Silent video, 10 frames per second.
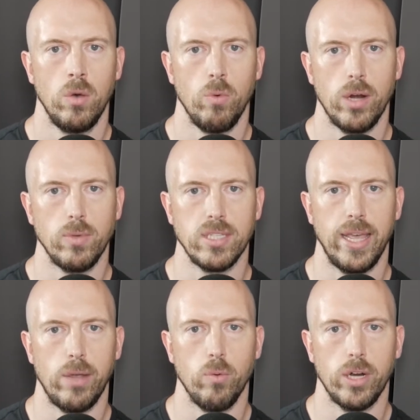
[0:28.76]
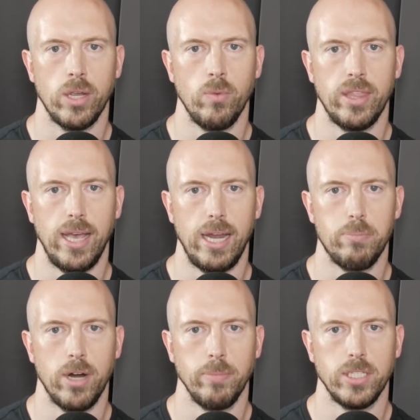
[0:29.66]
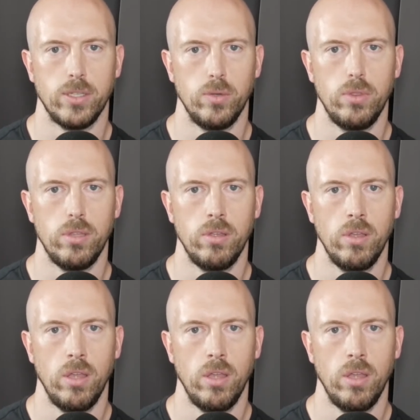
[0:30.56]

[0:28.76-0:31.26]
what it was like working with At Promise Youth,